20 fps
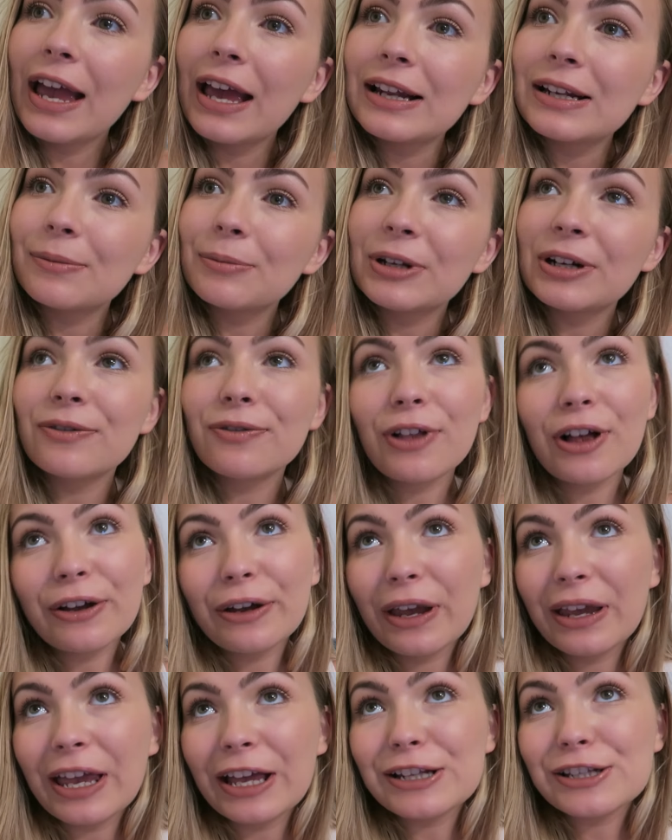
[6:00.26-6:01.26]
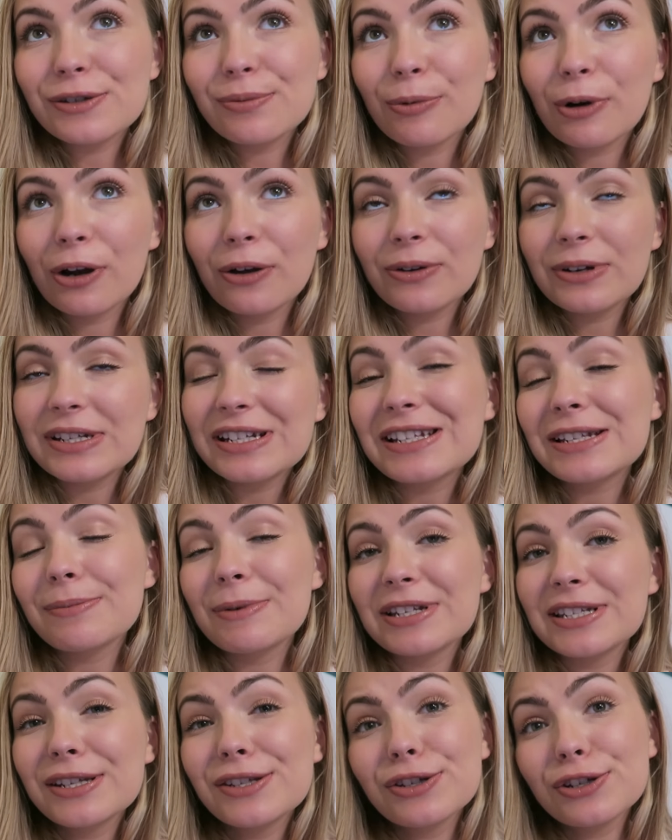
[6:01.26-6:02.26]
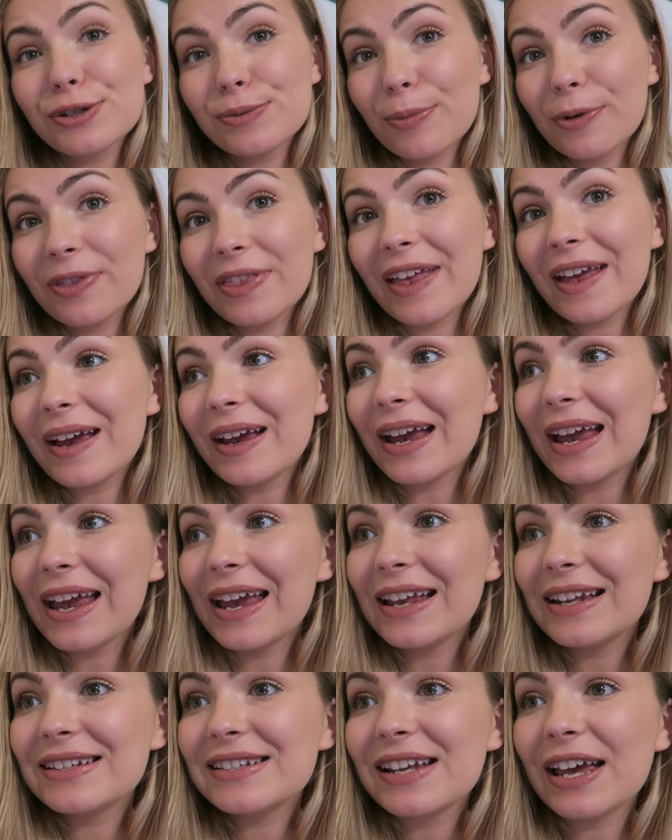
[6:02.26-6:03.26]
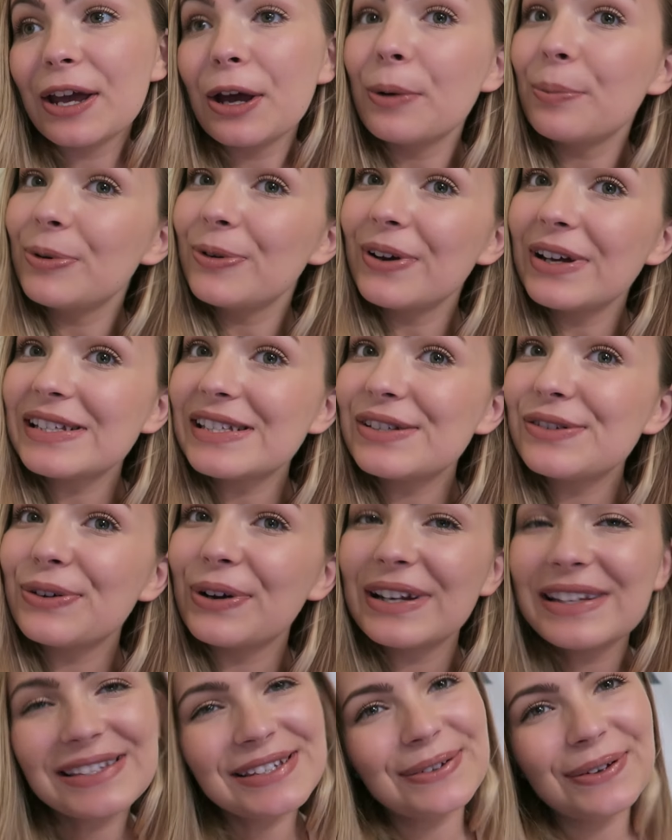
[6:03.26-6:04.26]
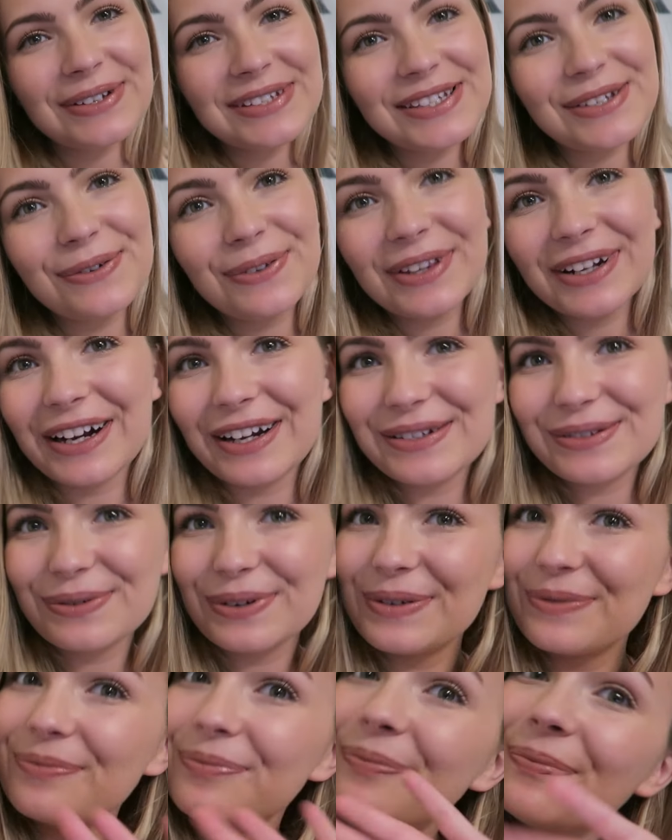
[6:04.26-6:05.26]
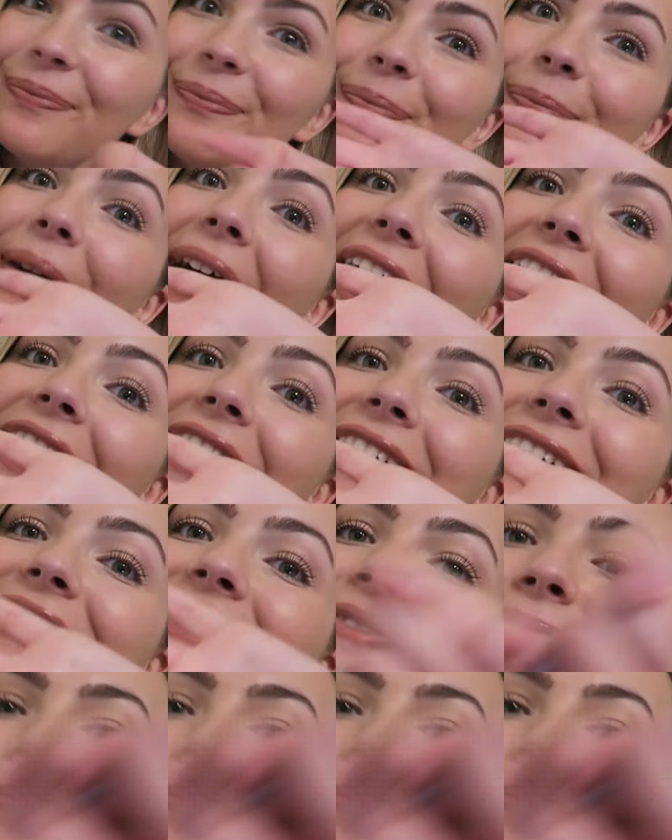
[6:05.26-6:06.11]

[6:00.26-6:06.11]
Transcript: and I'm gonna vlog again tomorrow because it's my sister's birthday and I hope you guys enjoyed. So I'll see you in the next one. Bye!